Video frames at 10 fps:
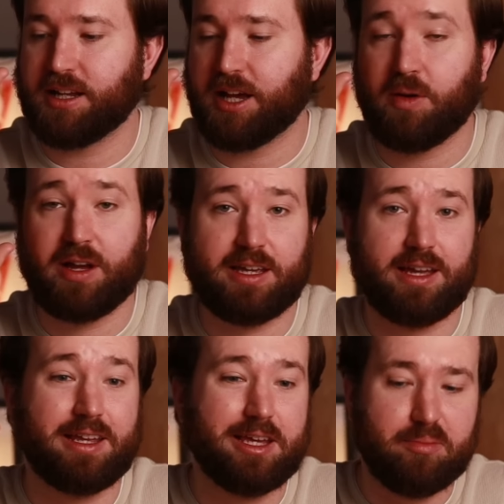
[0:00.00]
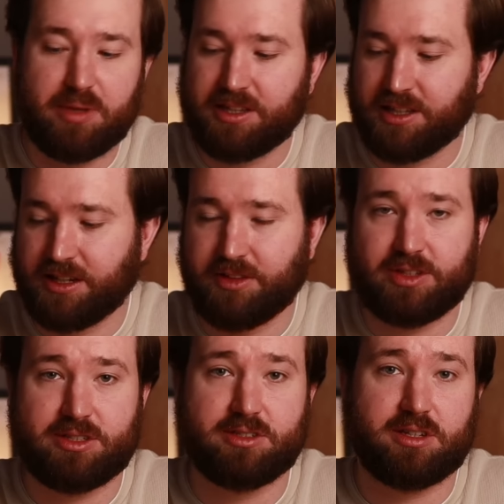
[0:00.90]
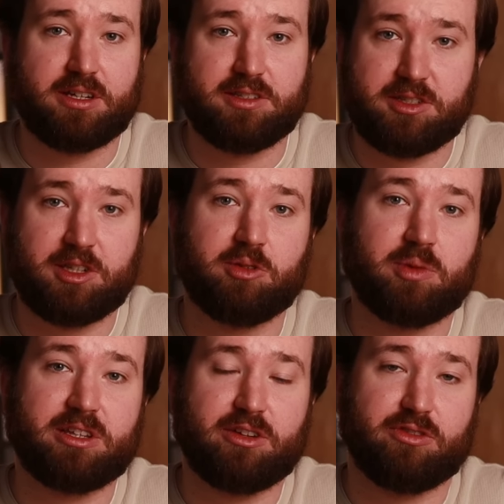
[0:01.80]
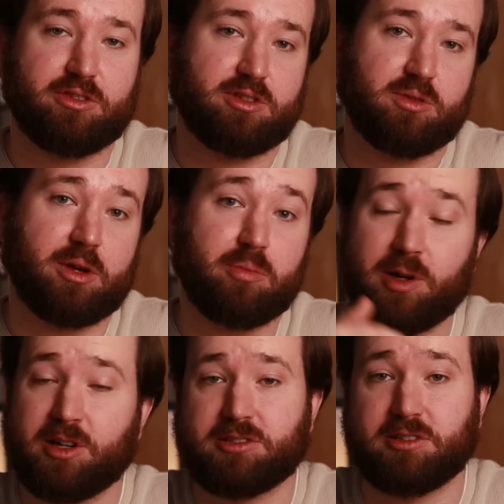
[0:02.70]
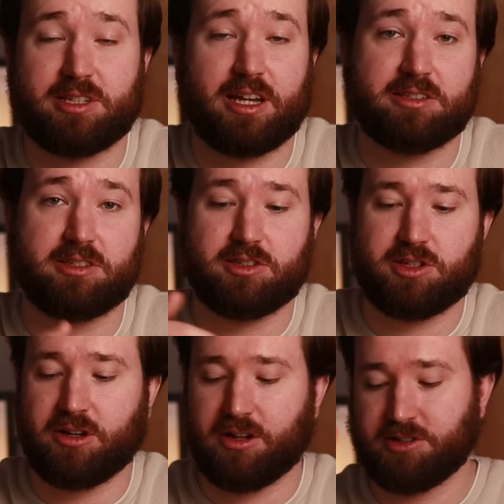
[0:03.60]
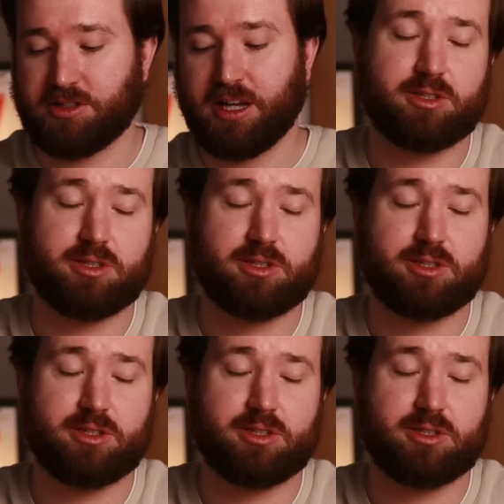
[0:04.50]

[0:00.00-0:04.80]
Now, again, immediately, this is considerably different to the way personal tax is charged.